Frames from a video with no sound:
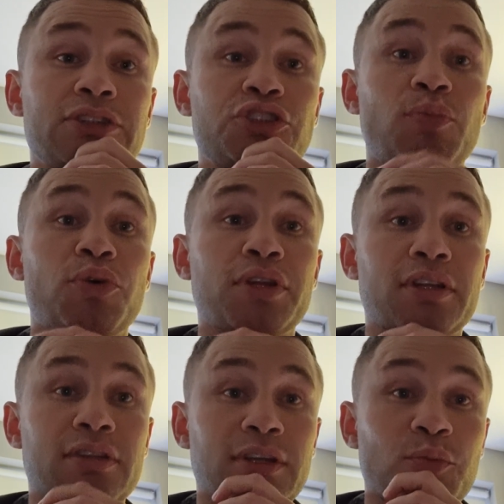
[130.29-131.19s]
it's someone
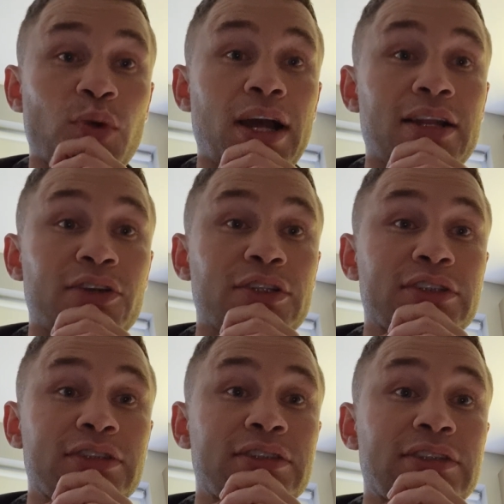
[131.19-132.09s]
that Wilder
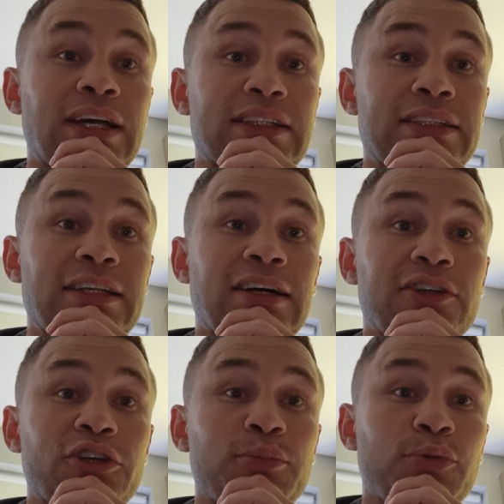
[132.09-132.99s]
has actually
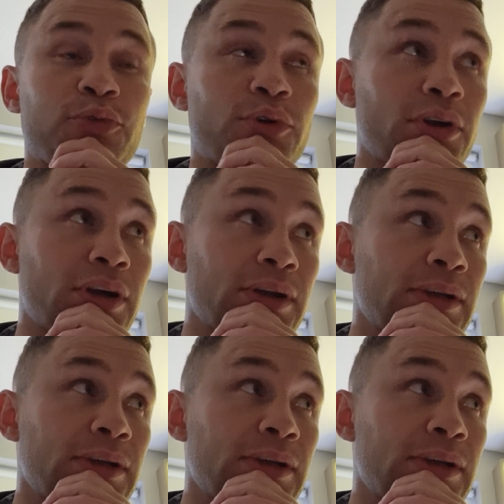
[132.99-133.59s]
knocked out before.